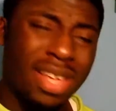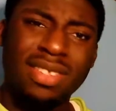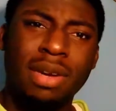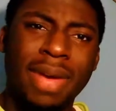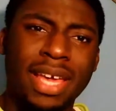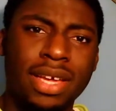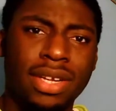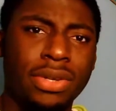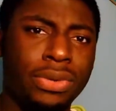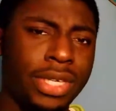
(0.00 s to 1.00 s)
place in the main
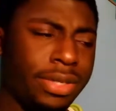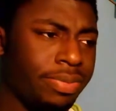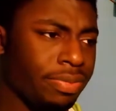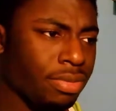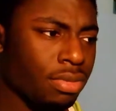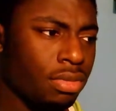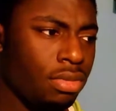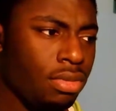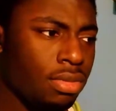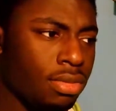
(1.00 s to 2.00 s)
continuity?
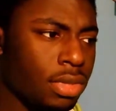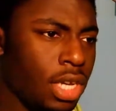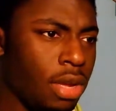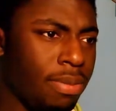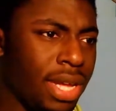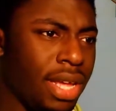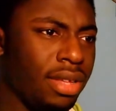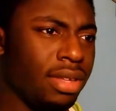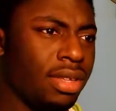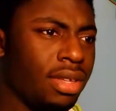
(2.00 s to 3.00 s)

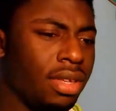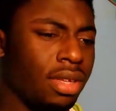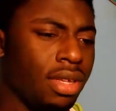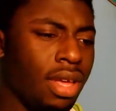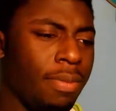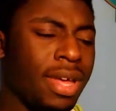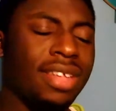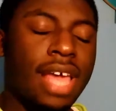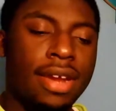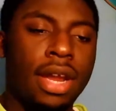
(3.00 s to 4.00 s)
But
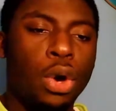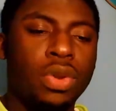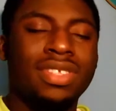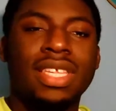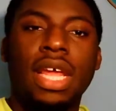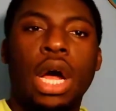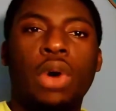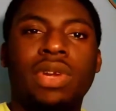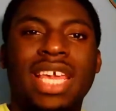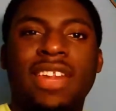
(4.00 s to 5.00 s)
because I noticed
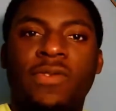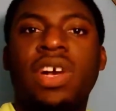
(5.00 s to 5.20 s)
in